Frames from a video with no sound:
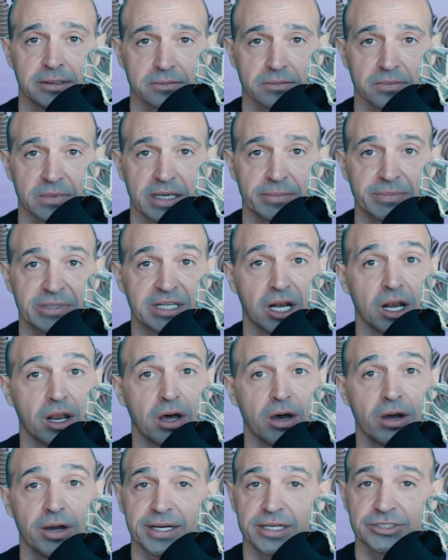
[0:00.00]
I mean, the
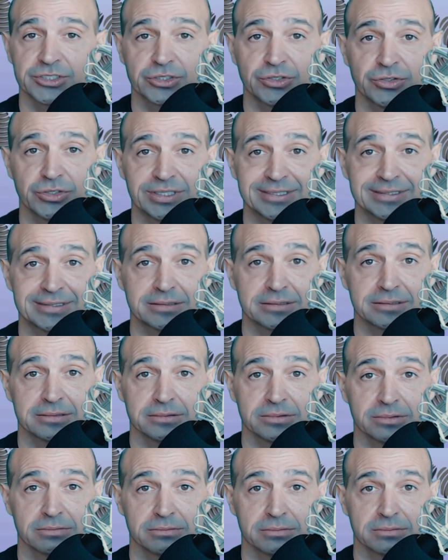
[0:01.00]
lawyers couldn't
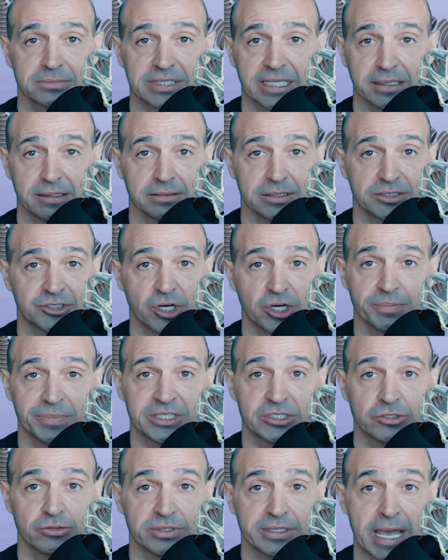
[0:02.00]
take the jump
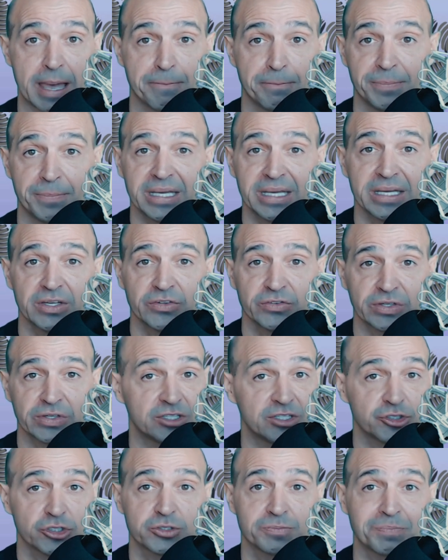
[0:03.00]
into the abyss and
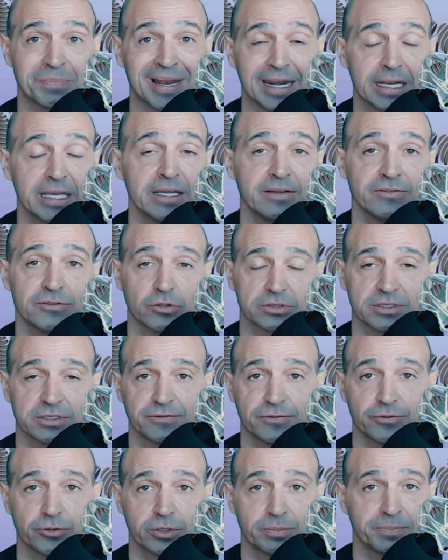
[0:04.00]
just believe Dr.
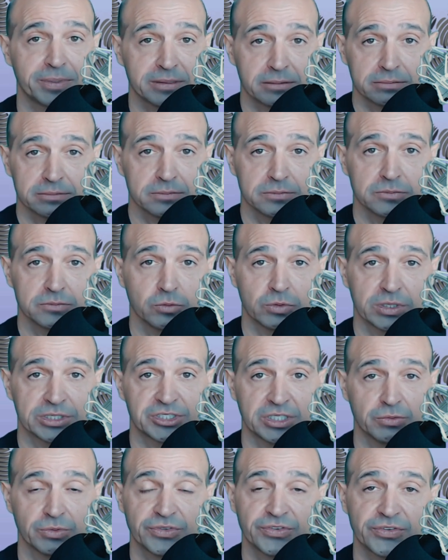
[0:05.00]
Ford by what she
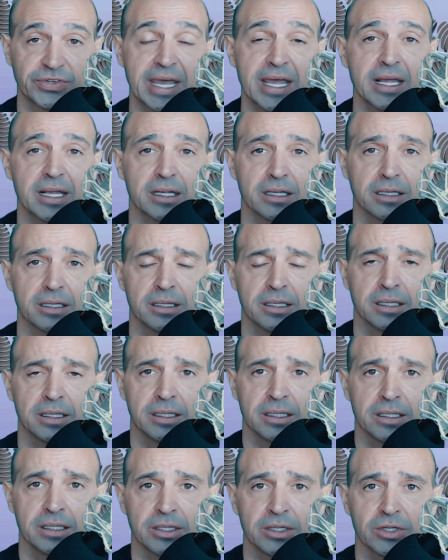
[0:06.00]
was saying.
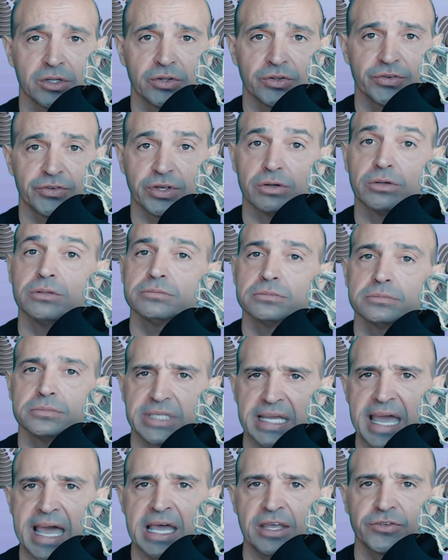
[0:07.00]
So they
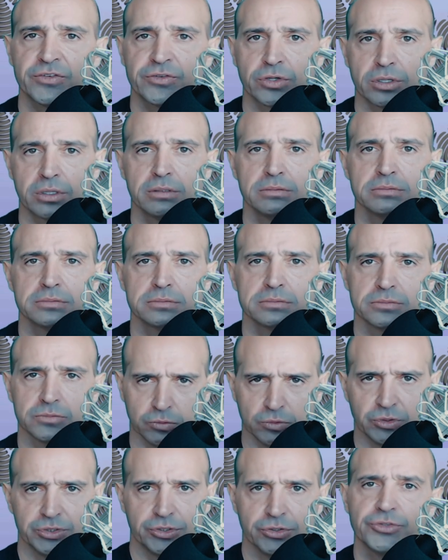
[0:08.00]
asked her,
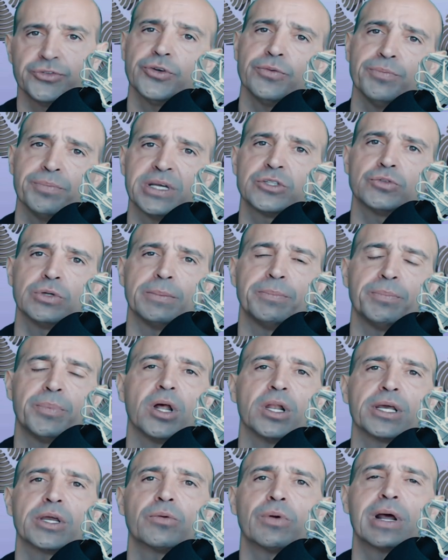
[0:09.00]
would you submit to a
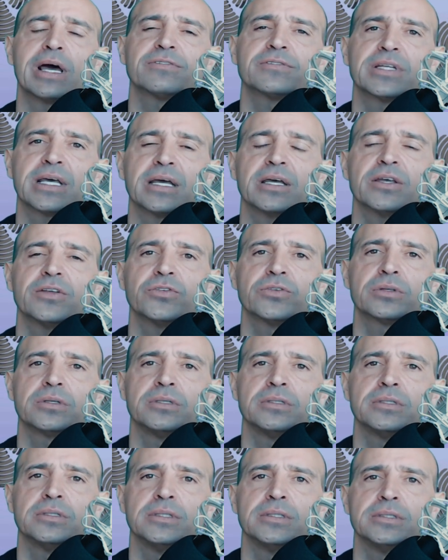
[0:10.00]
polygraph test
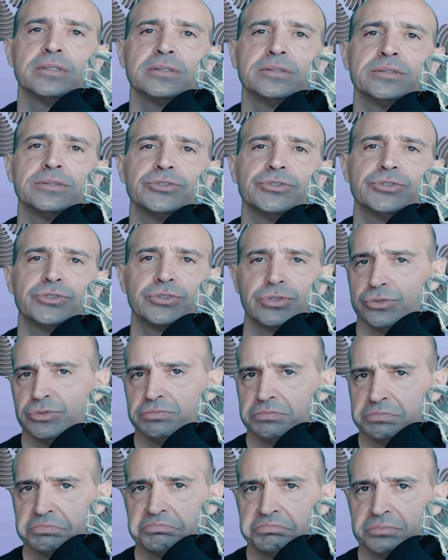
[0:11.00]
to
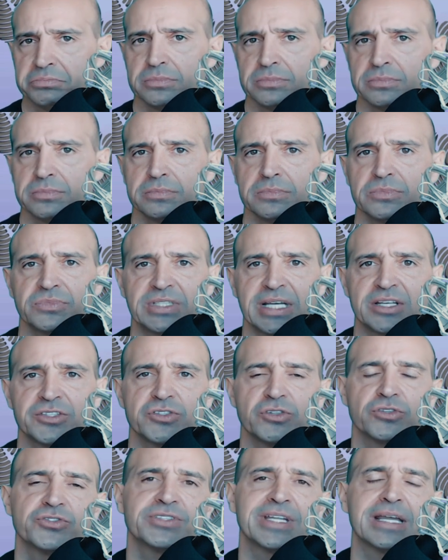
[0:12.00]
test your
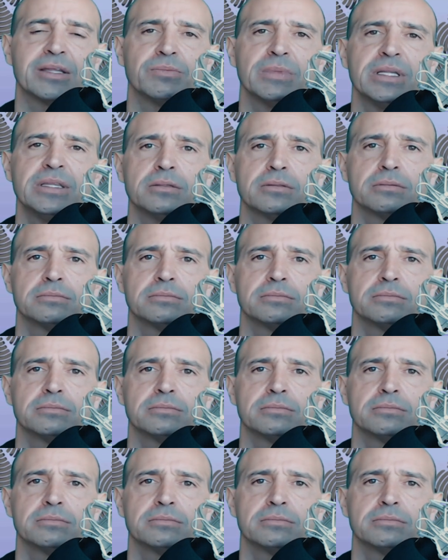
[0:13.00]
statement?